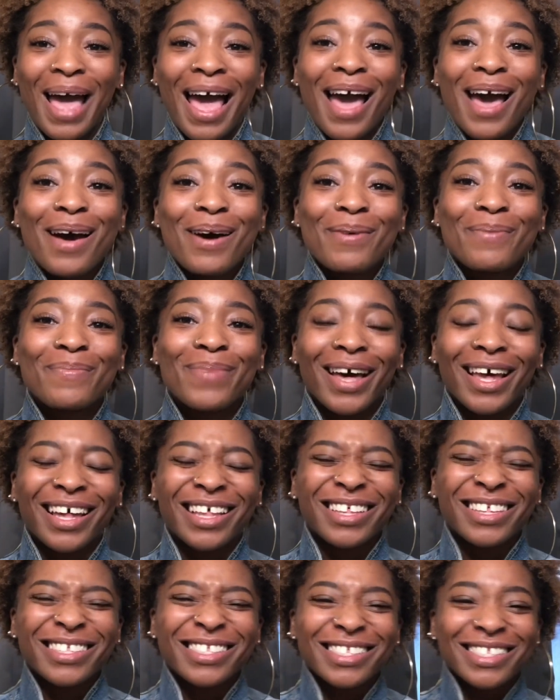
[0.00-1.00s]

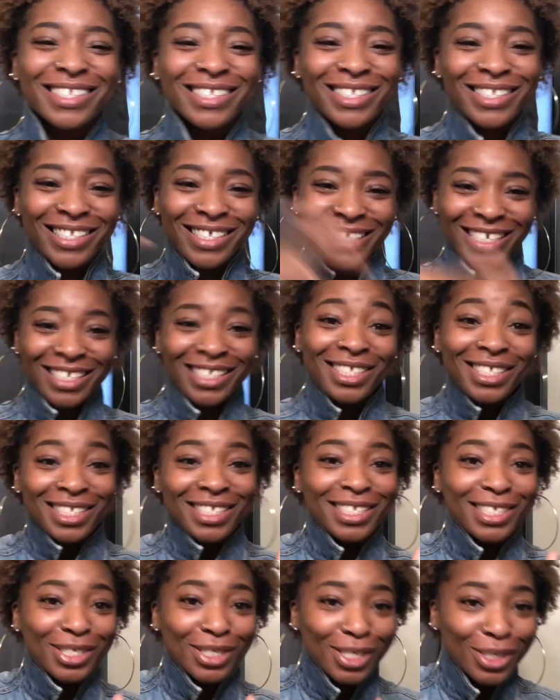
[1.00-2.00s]
But to
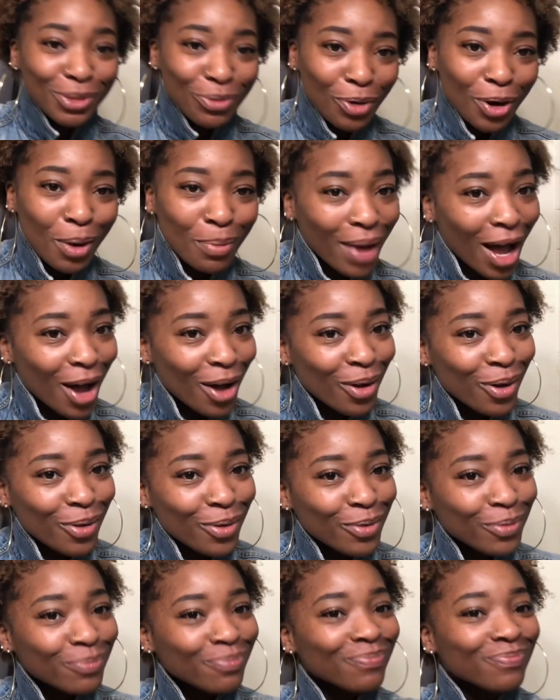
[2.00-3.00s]
do it on my
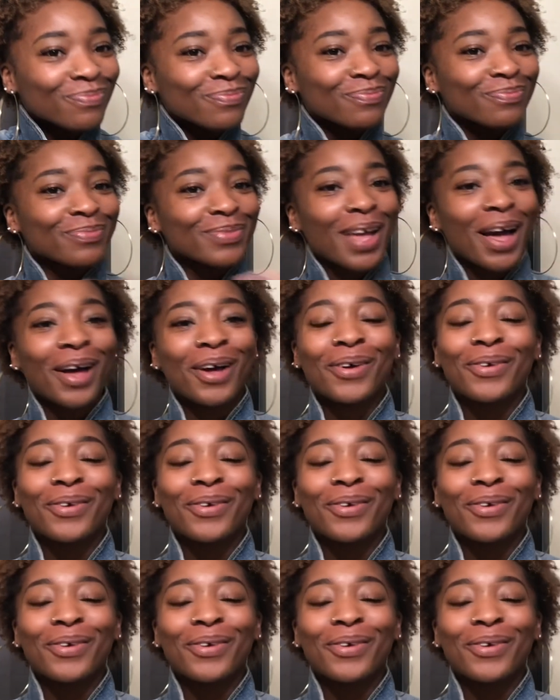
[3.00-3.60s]
own, I don't